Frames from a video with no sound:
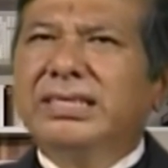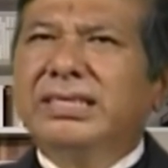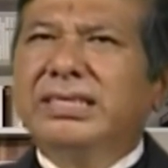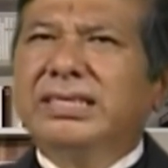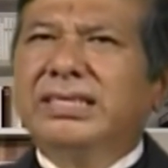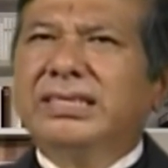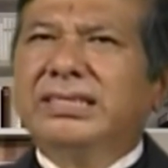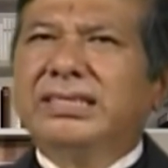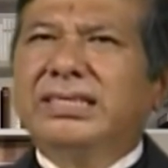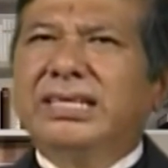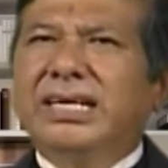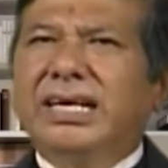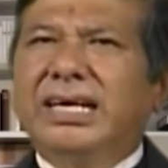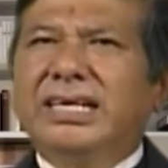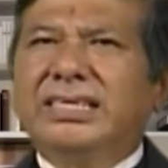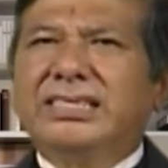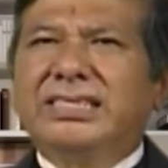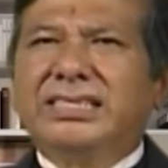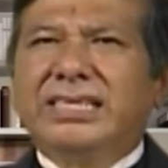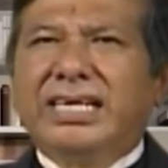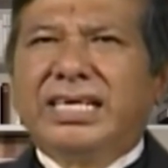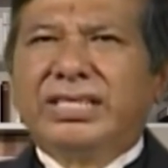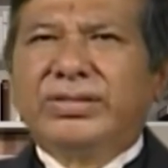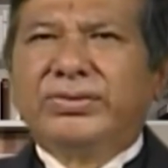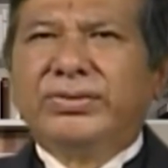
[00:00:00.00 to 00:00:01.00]
the
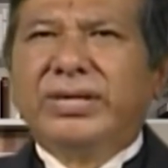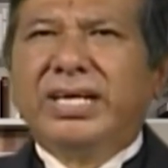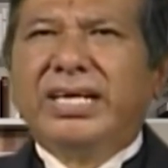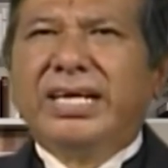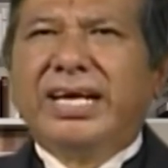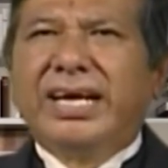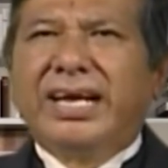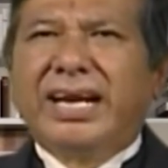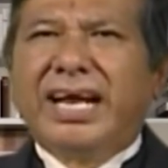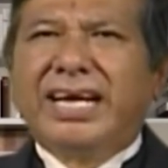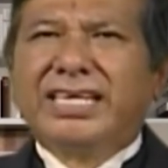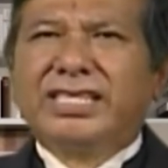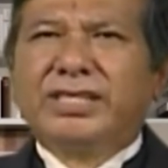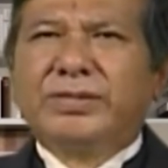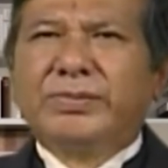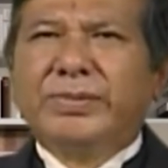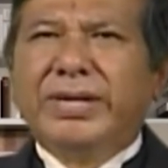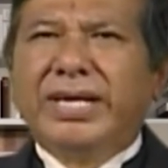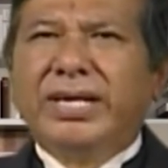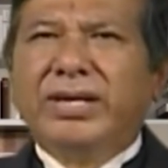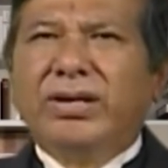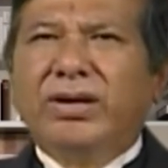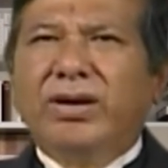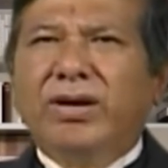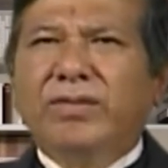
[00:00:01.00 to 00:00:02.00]
Sexual
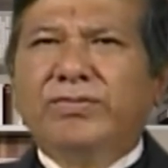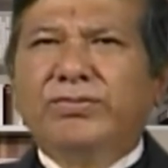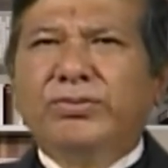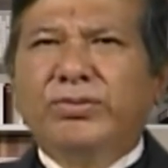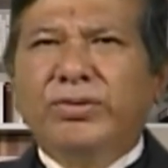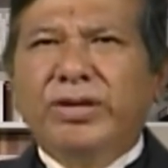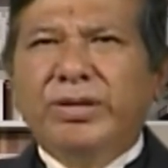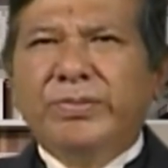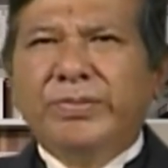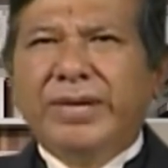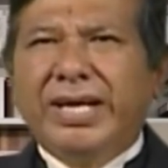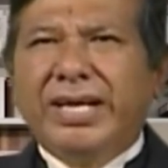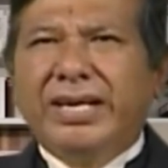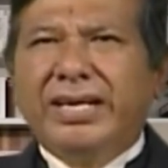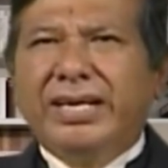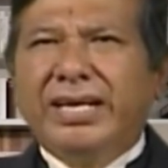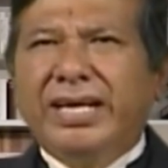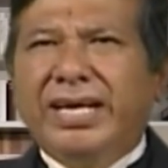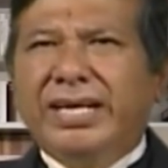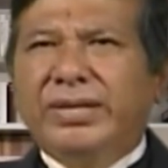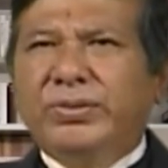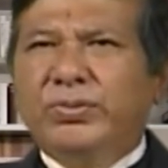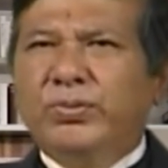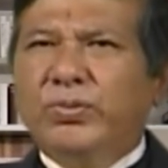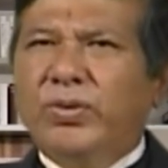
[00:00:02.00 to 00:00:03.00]
Harassment of Women
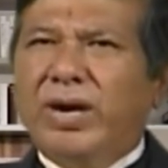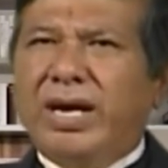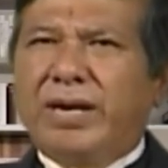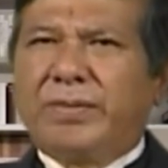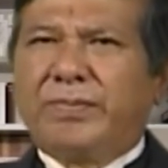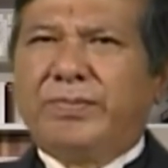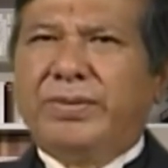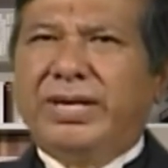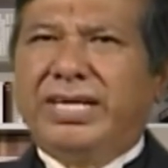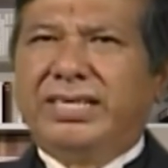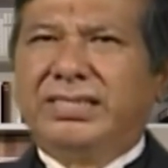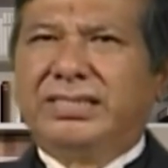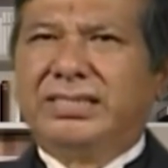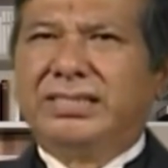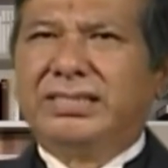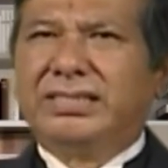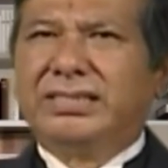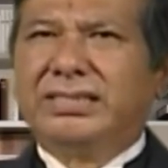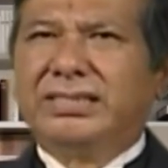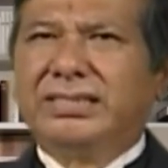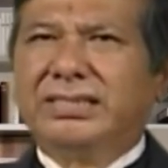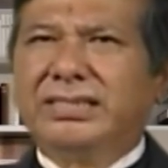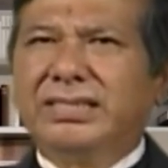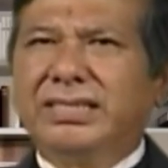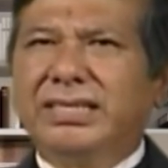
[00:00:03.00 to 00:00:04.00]
at
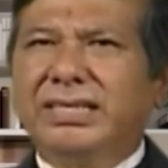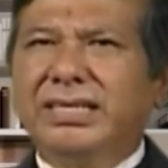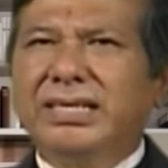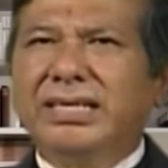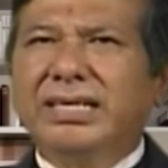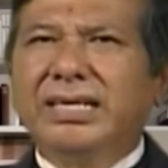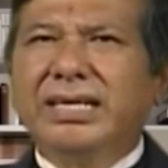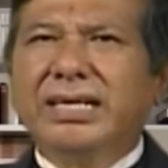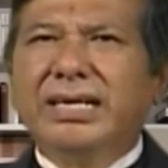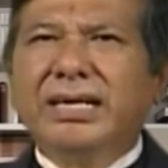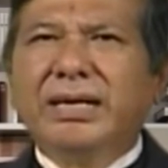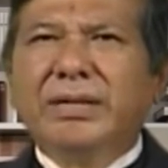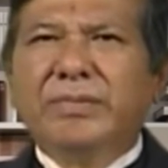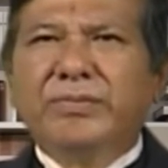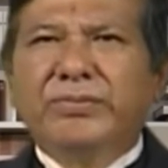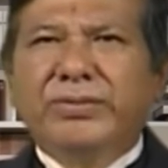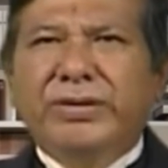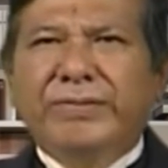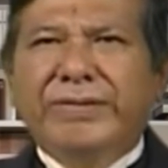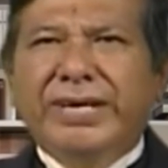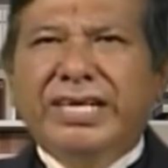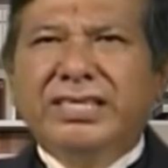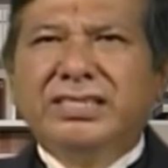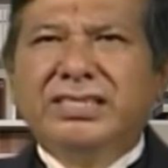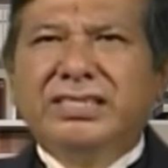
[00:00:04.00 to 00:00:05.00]
Workplace,
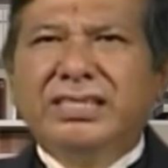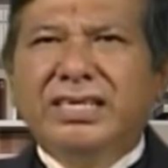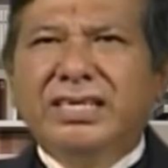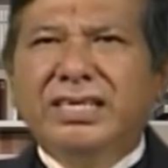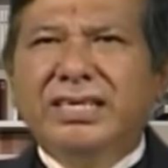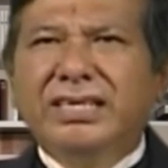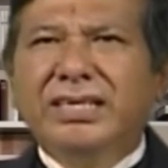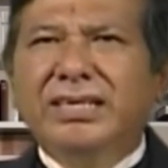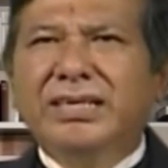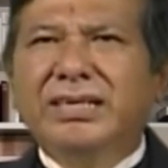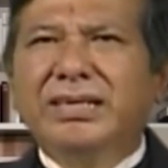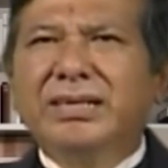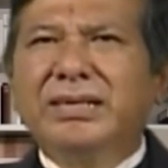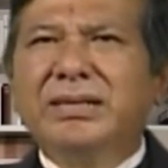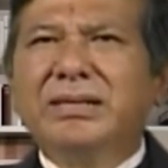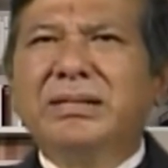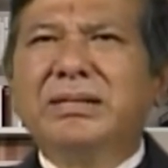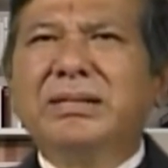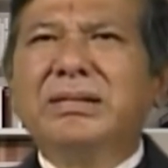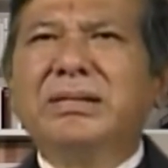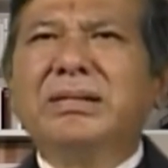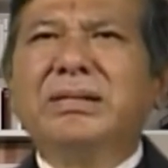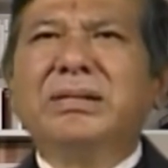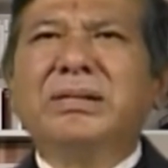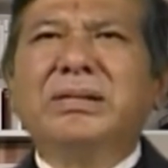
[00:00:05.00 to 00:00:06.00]
Prevention,
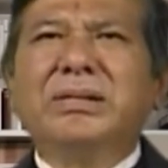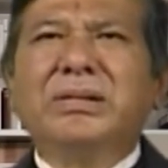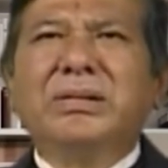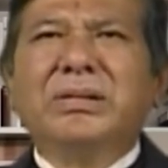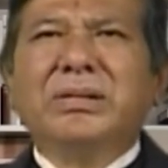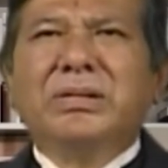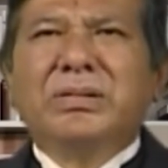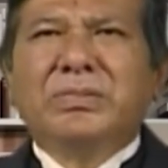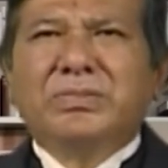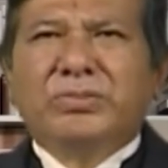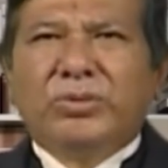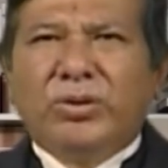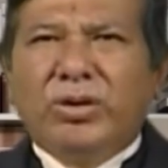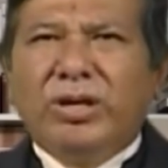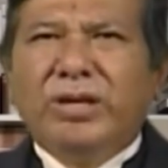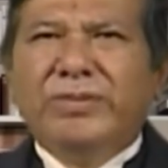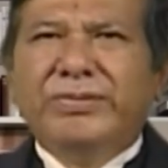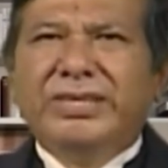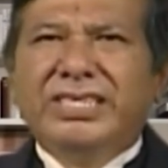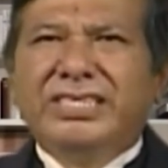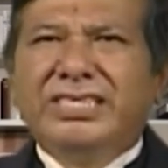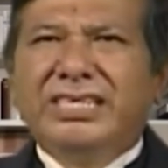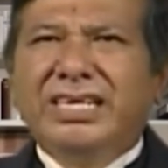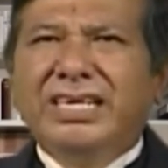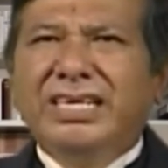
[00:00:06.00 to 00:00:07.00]

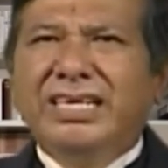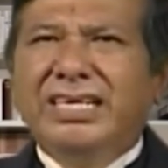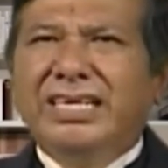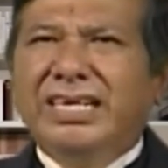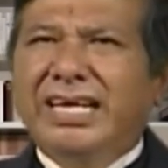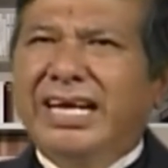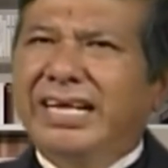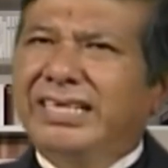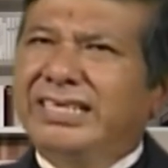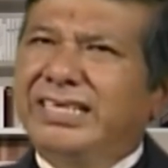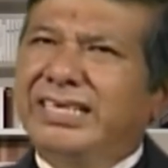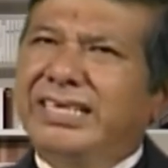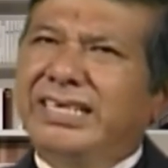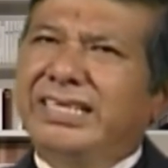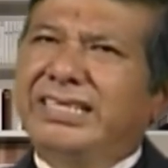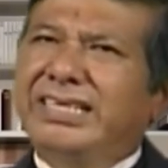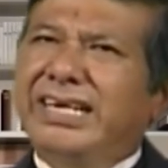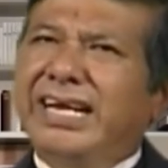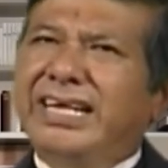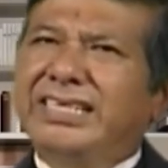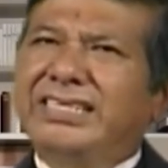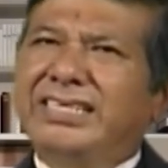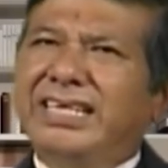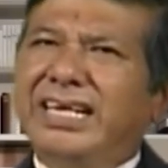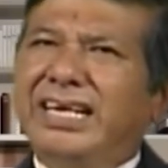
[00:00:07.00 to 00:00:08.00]
Prohibition and
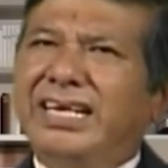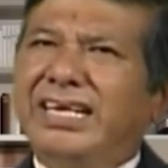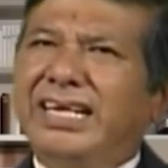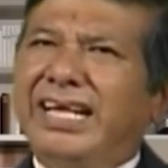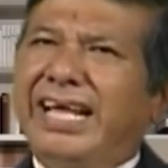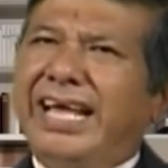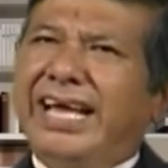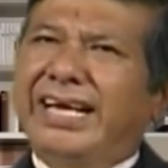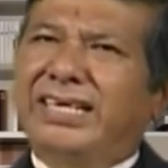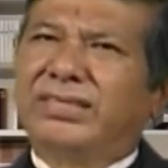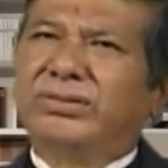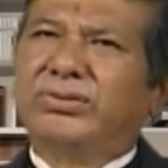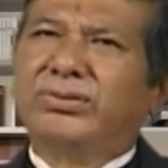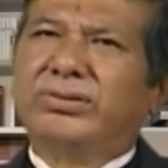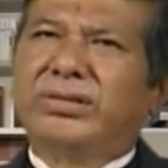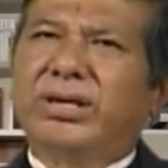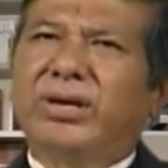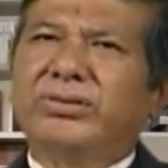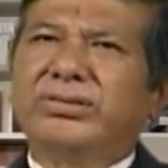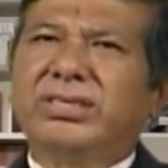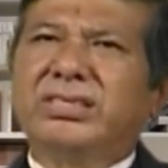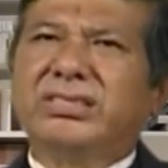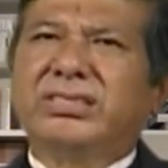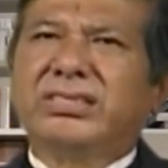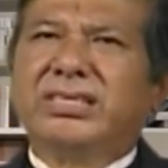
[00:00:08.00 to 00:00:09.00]
Redressal Act
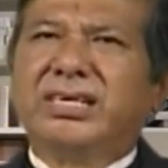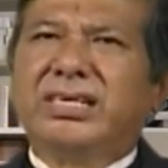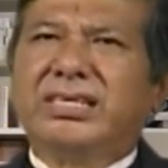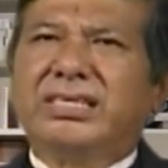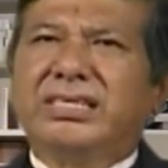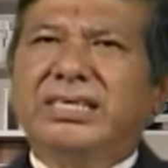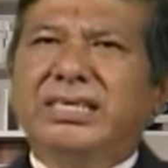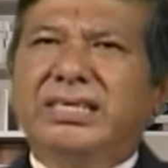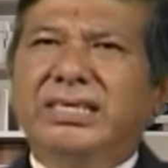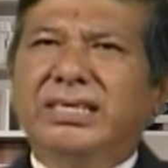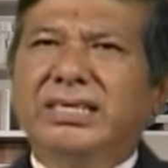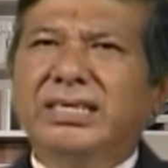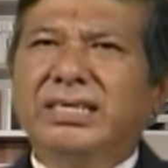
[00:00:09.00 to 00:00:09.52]
2013